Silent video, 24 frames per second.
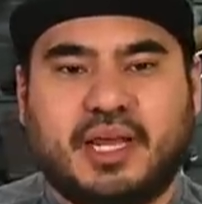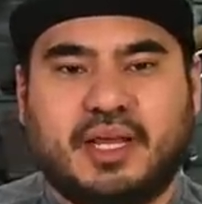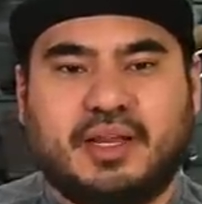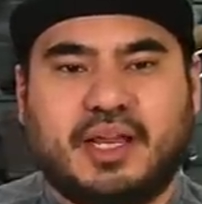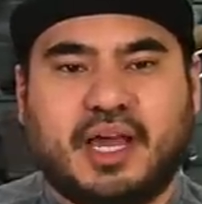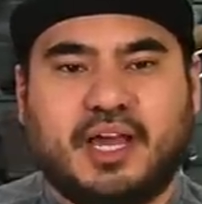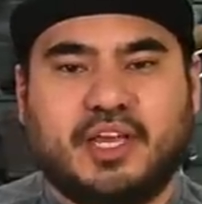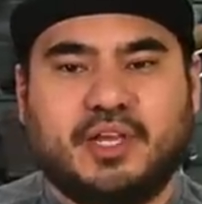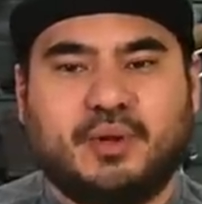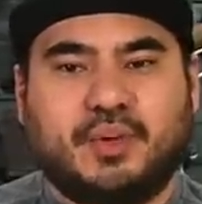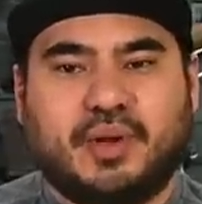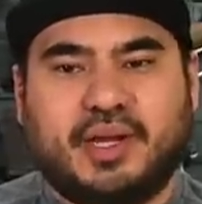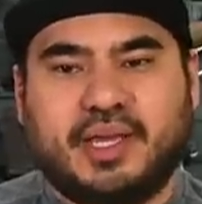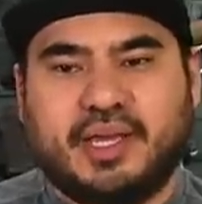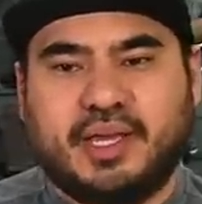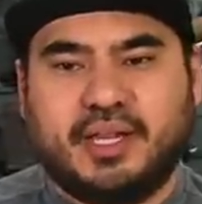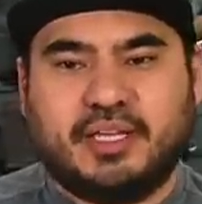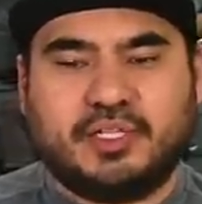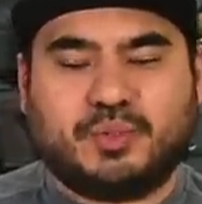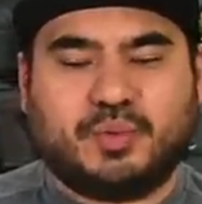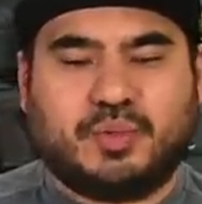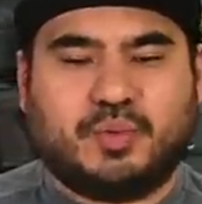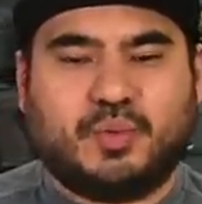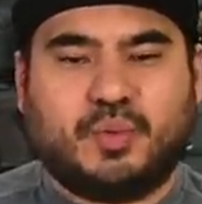and now you want to hit
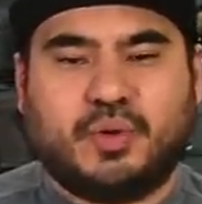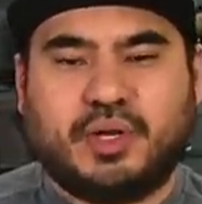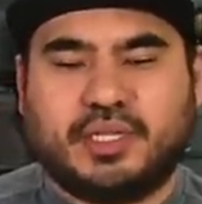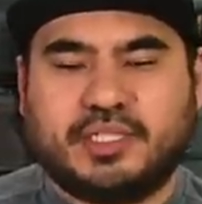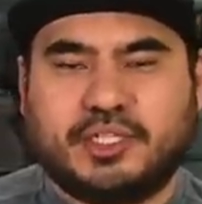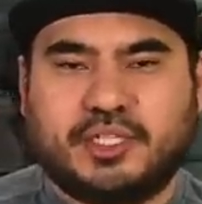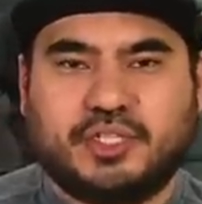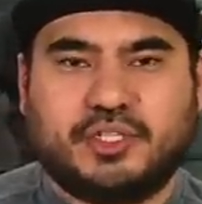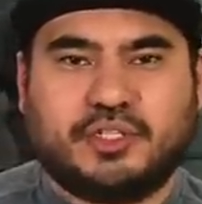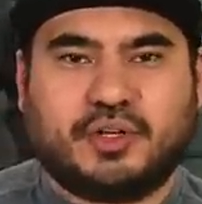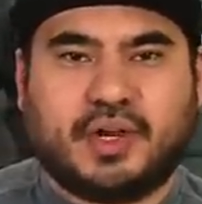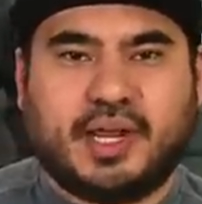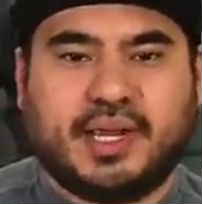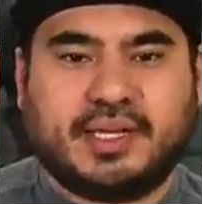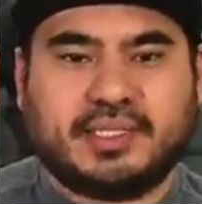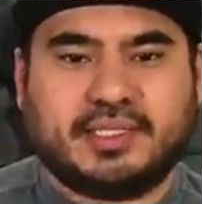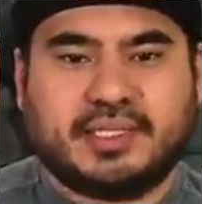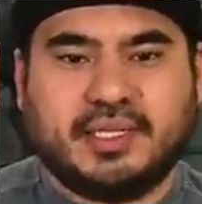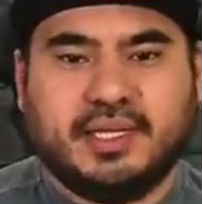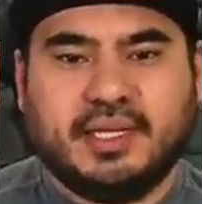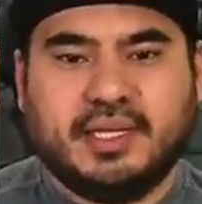us with warnings and strikes